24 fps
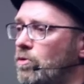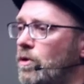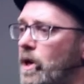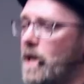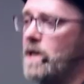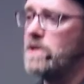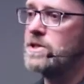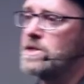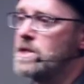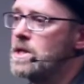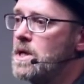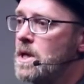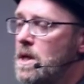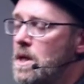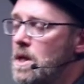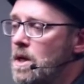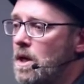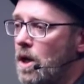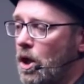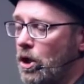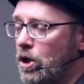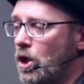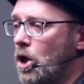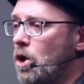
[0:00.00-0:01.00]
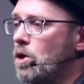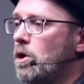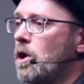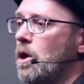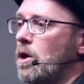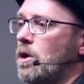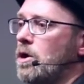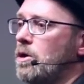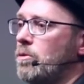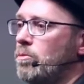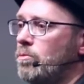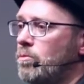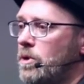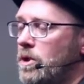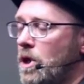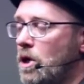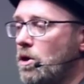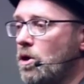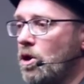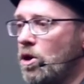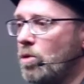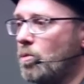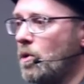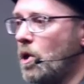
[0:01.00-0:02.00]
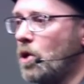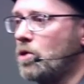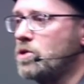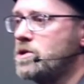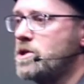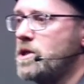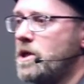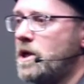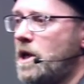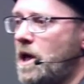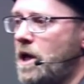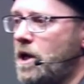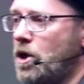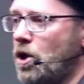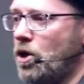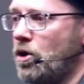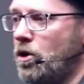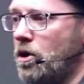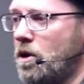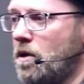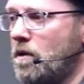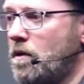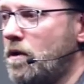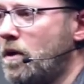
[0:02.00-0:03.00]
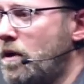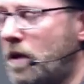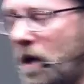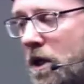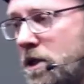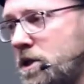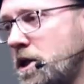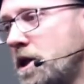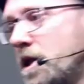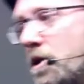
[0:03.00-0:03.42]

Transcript: rights are no longer belong to the landowner, right? And